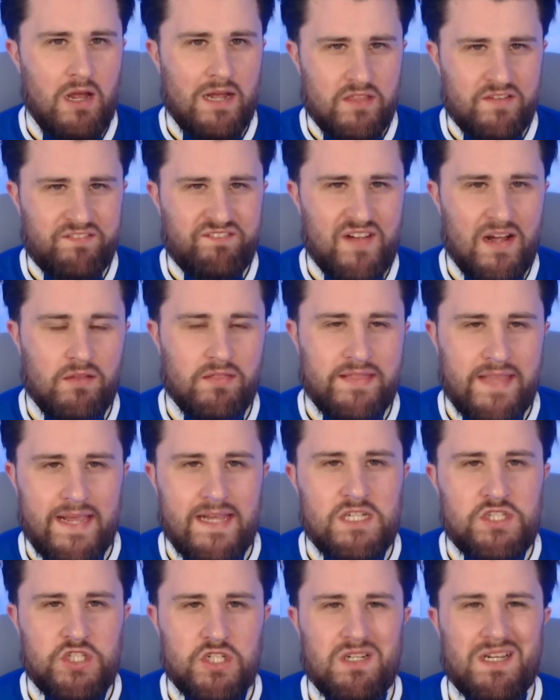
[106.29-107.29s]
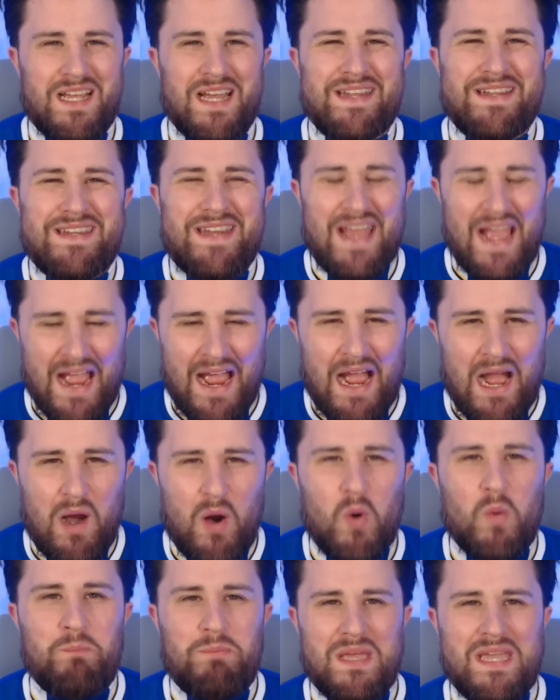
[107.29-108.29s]
like the foundation can
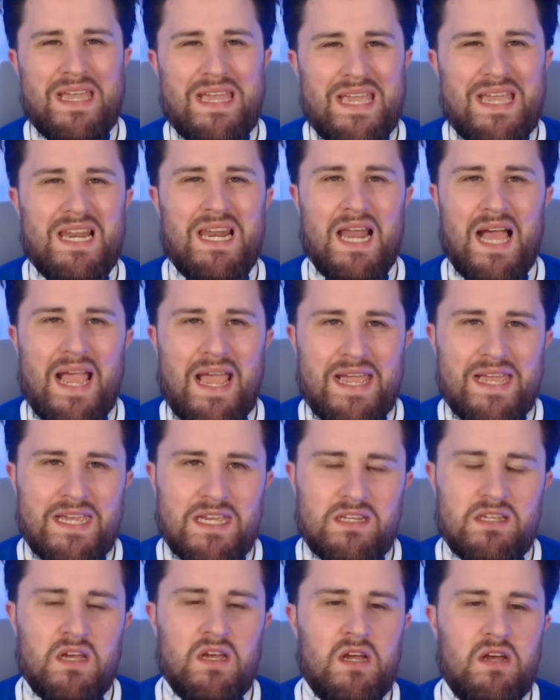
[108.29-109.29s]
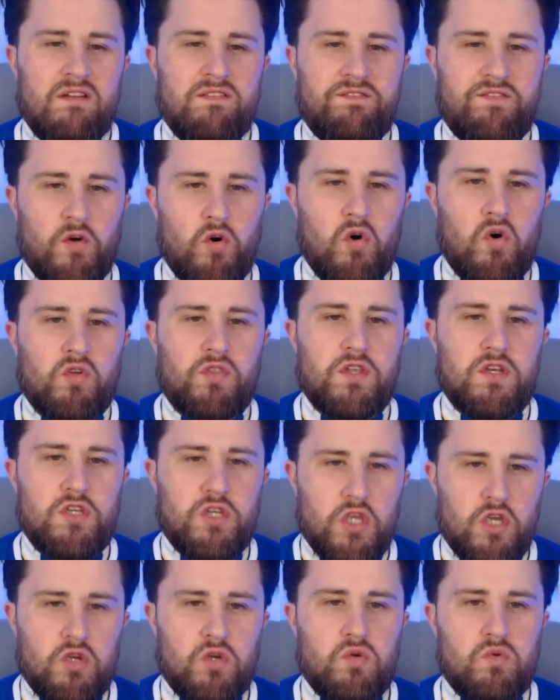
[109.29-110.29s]
now be laid for the
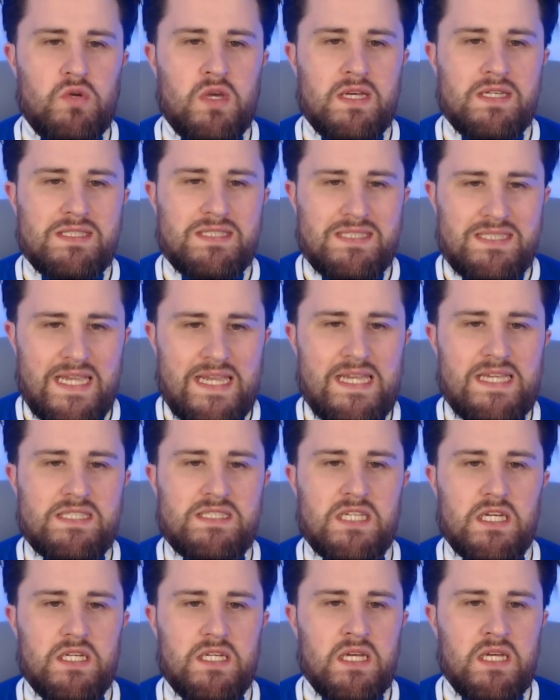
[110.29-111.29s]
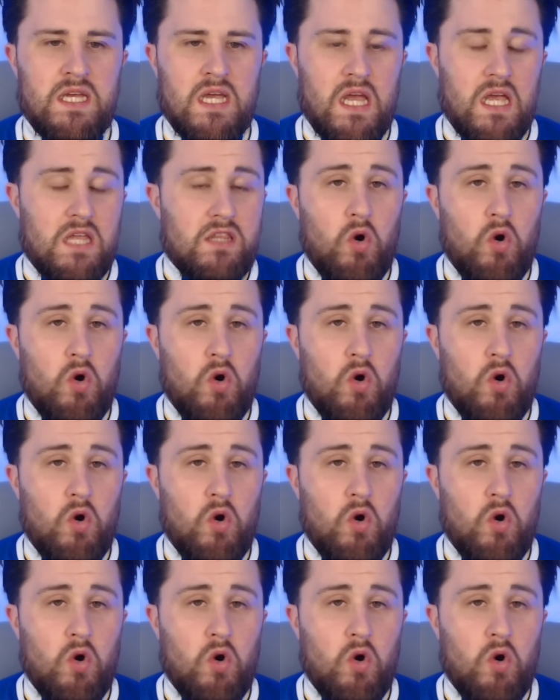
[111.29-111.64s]
new season.